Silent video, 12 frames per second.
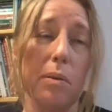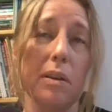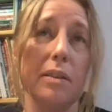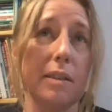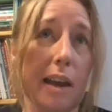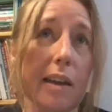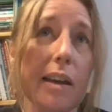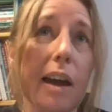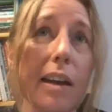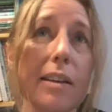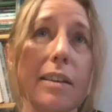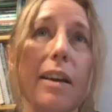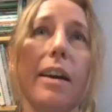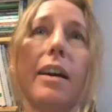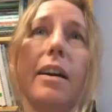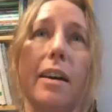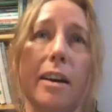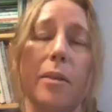Sandgate.
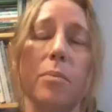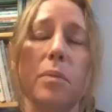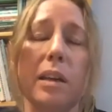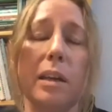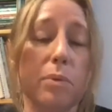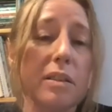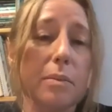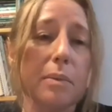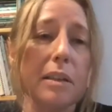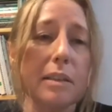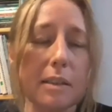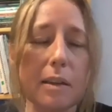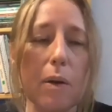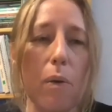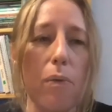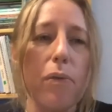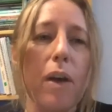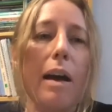In Brisbane
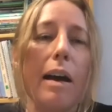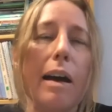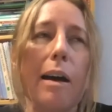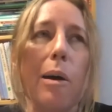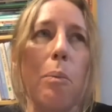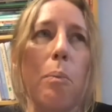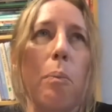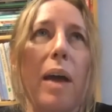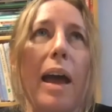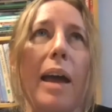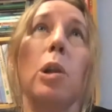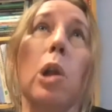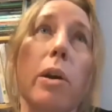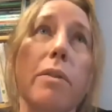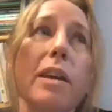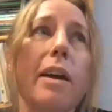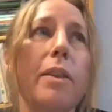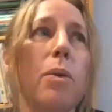itself, and a lot of
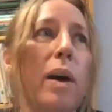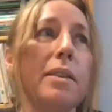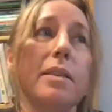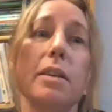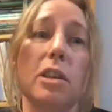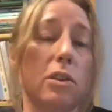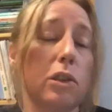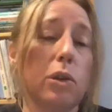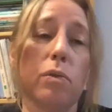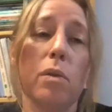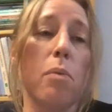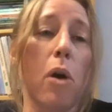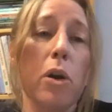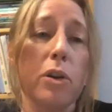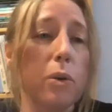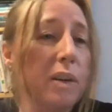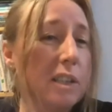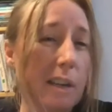the other ones are just too remote, or
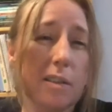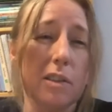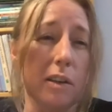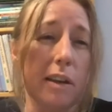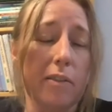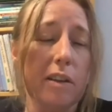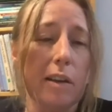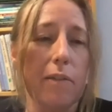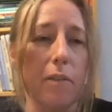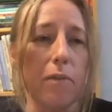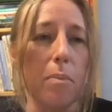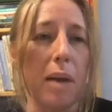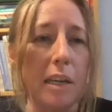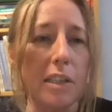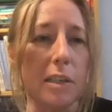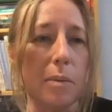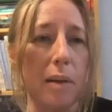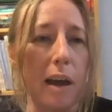we just don't have enough
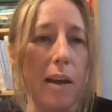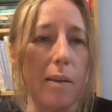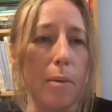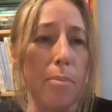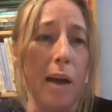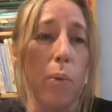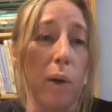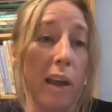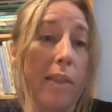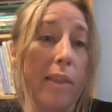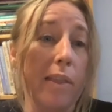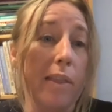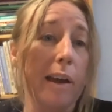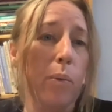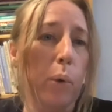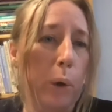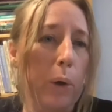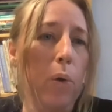information about where they
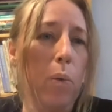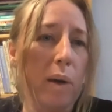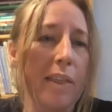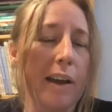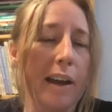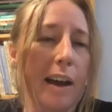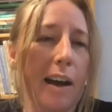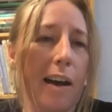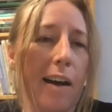were or where they are.